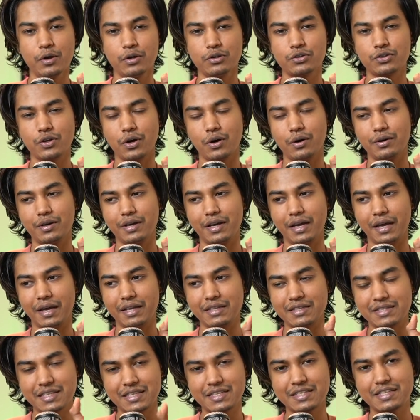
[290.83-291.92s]
So in
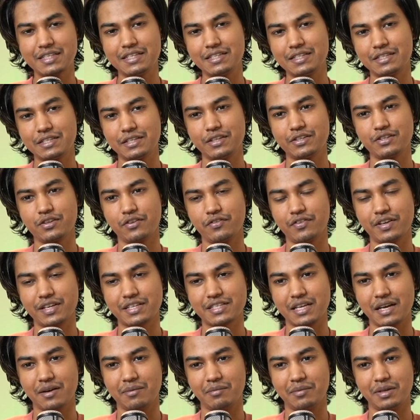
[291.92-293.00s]
16 series of
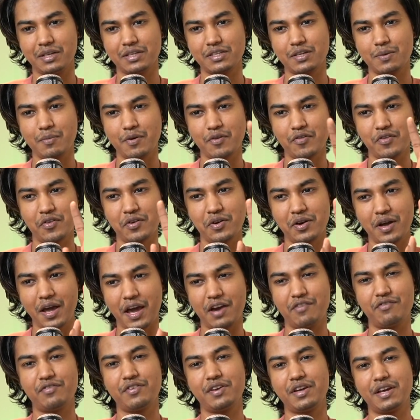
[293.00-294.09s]
examination, before
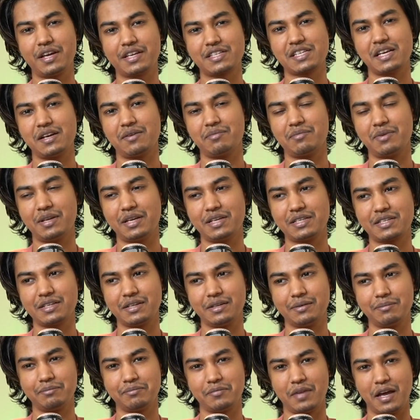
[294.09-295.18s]
every
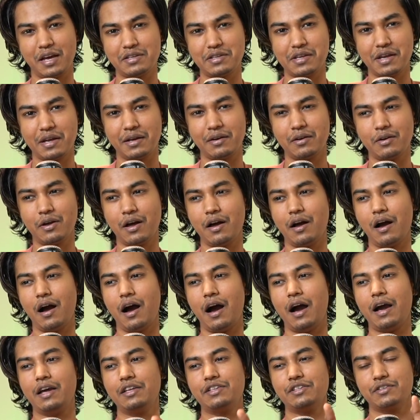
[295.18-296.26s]
examination, I said,
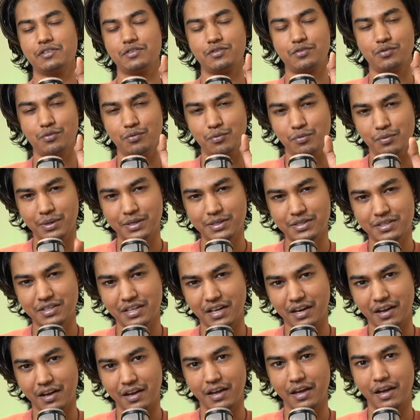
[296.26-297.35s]
I just wish
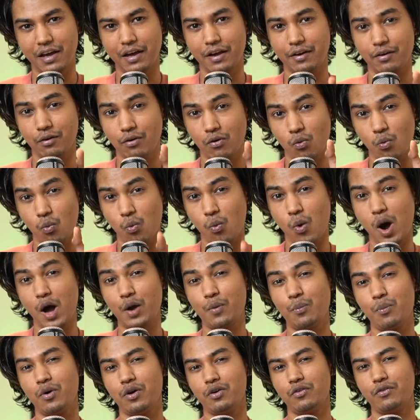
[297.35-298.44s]
that I had one
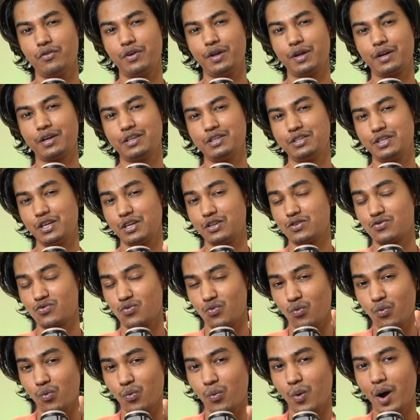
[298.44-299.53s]
more week, just
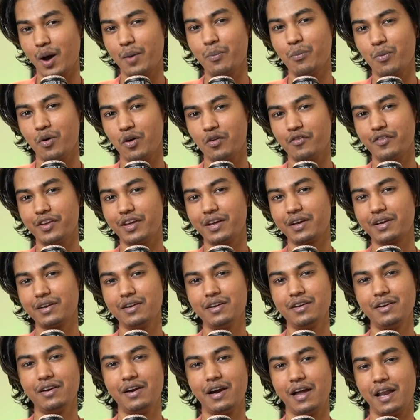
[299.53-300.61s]
one more week.
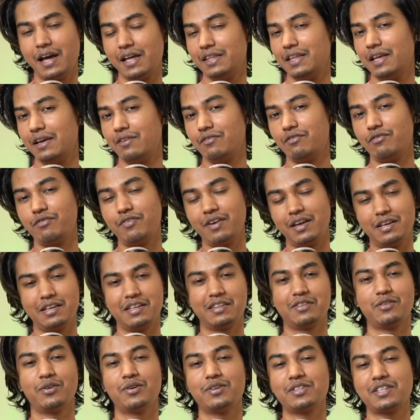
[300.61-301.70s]
And I then failed
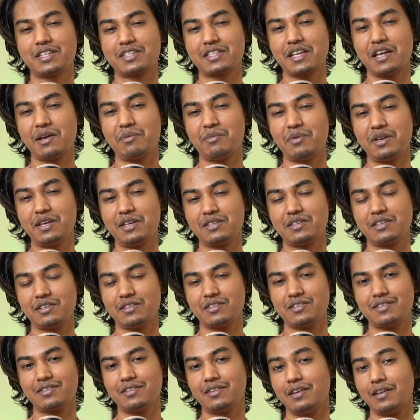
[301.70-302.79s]
in those
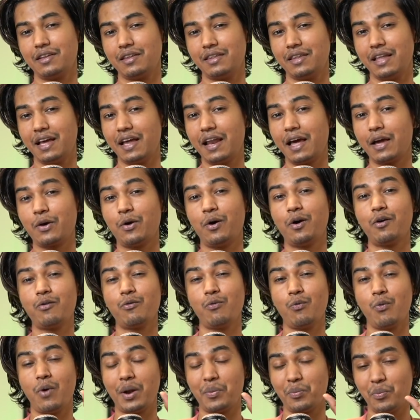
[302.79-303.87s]
examinations. Then I got
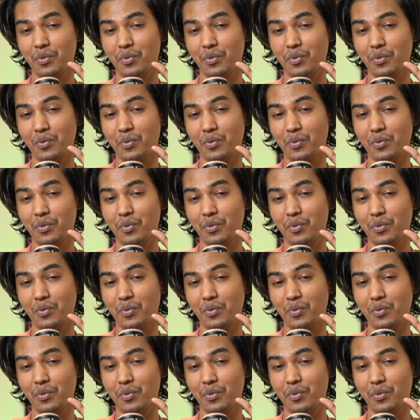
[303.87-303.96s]
one